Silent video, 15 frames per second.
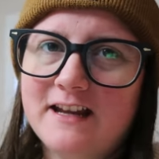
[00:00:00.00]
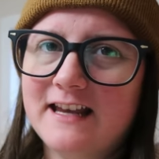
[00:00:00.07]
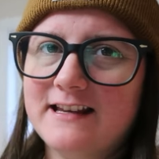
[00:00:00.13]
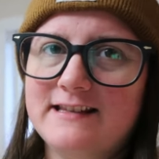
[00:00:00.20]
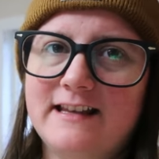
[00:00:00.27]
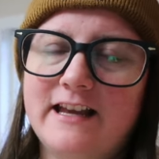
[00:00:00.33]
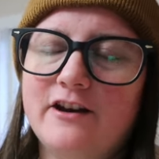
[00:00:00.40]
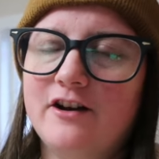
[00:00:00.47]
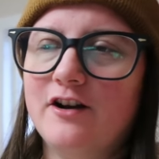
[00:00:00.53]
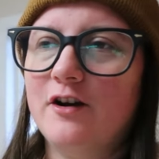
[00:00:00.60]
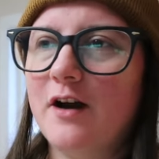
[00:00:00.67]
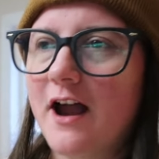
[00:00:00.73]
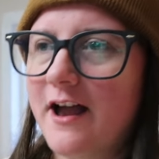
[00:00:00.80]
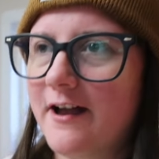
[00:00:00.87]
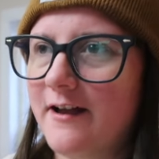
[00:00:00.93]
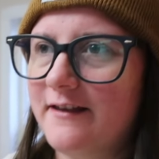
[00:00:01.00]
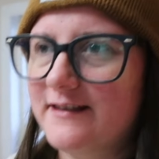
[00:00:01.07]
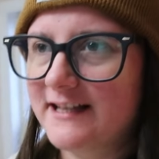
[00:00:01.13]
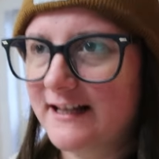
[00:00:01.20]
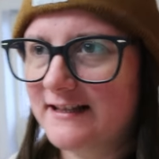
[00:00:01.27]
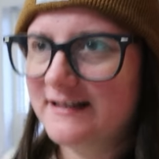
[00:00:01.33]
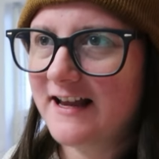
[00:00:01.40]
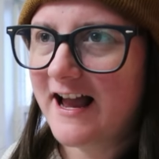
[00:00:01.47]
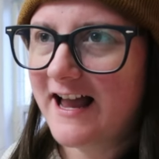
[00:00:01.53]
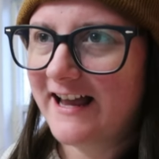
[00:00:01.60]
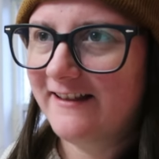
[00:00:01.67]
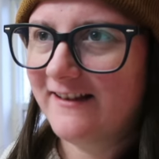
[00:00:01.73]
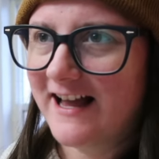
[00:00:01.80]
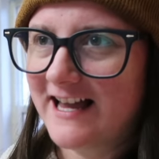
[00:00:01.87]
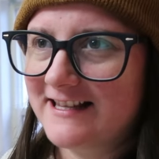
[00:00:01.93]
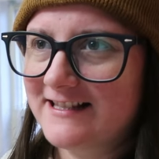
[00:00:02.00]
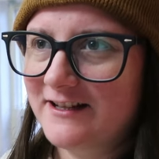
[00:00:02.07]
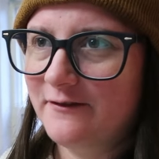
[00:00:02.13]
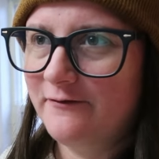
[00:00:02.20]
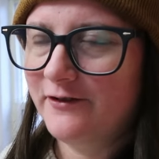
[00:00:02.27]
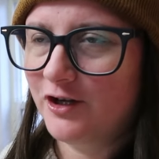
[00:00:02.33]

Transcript: days later since I last